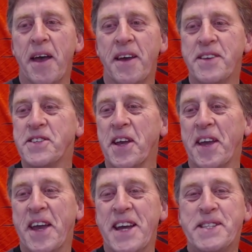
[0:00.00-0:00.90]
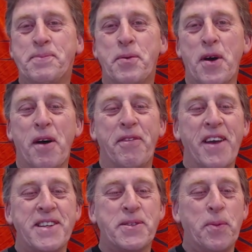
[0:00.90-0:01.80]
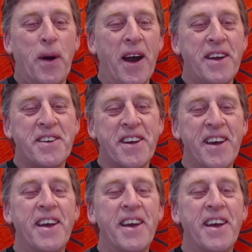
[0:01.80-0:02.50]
Is it Kasparov? That's white.